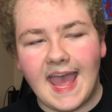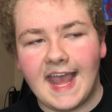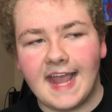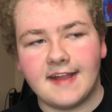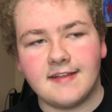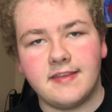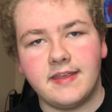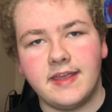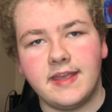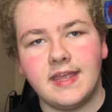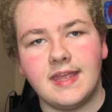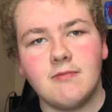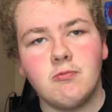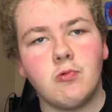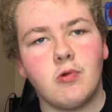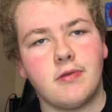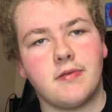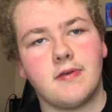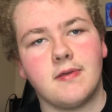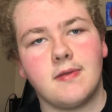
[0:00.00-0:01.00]
acting
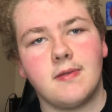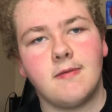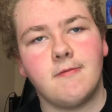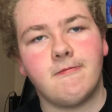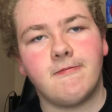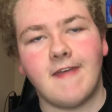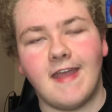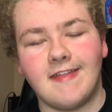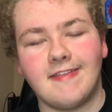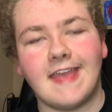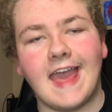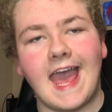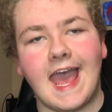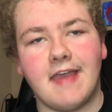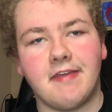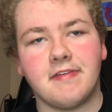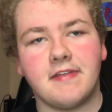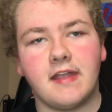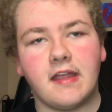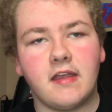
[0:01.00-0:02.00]
wasn't
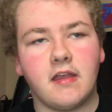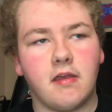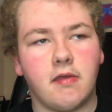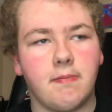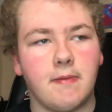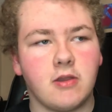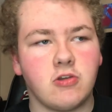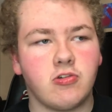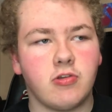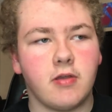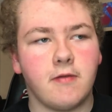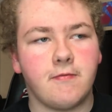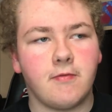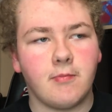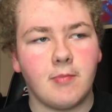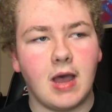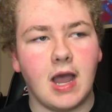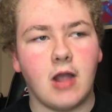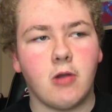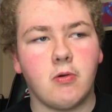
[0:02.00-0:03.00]
fantastic, especially
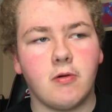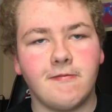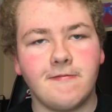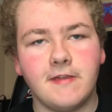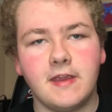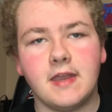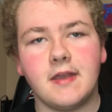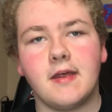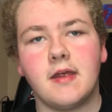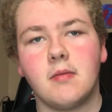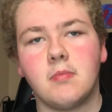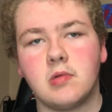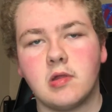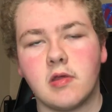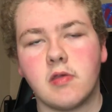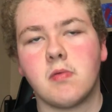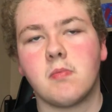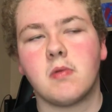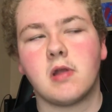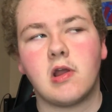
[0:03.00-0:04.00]
from Awkwafina and
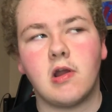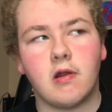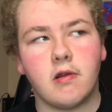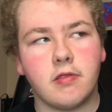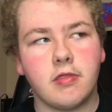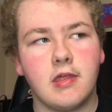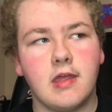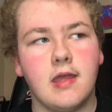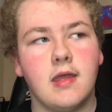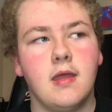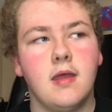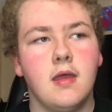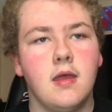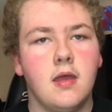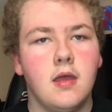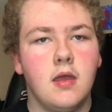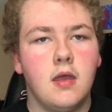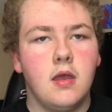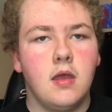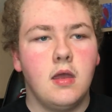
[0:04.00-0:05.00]
Melissa McCarthy.
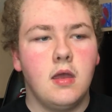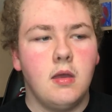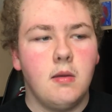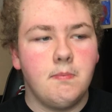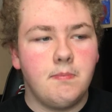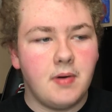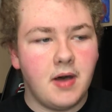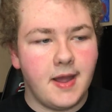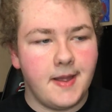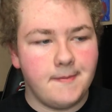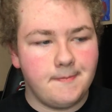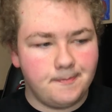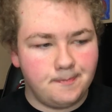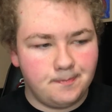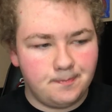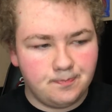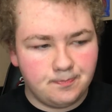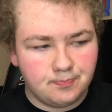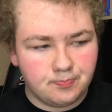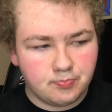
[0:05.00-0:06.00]
But
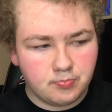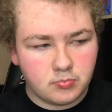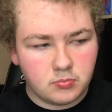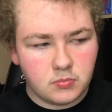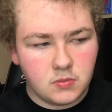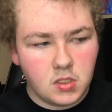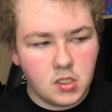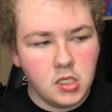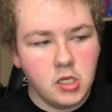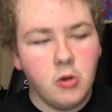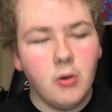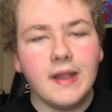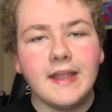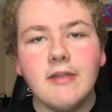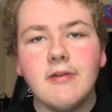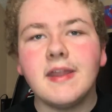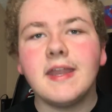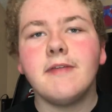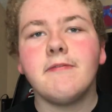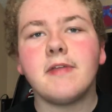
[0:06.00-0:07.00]
you know what?
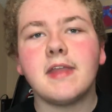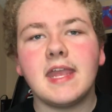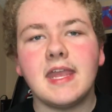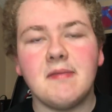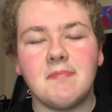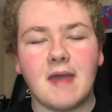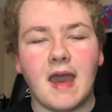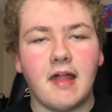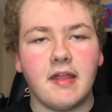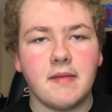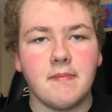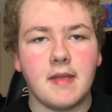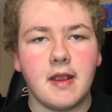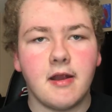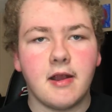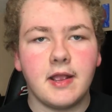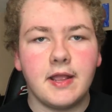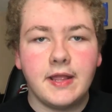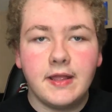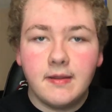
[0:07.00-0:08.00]
You can even keep Halle
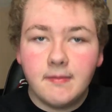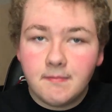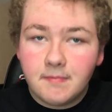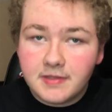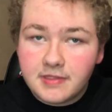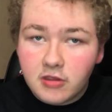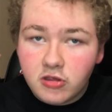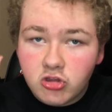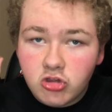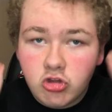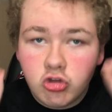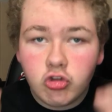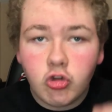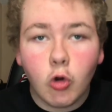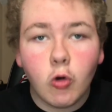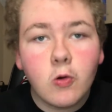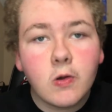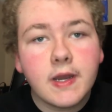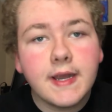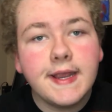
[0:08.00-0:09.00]
Berry. But the
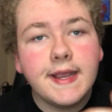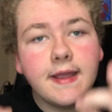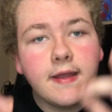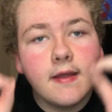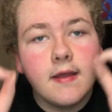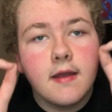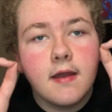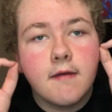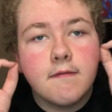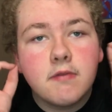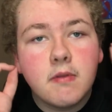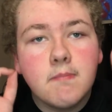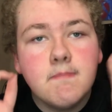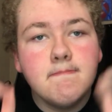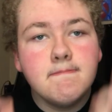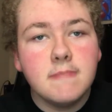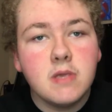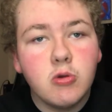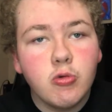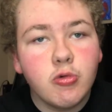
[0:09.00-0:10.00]
story, the
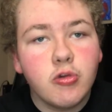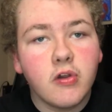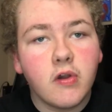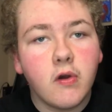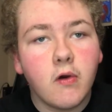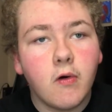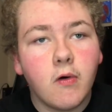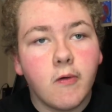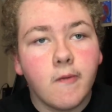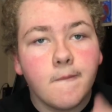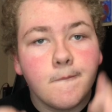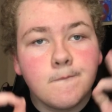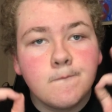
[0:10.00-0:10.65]
musical,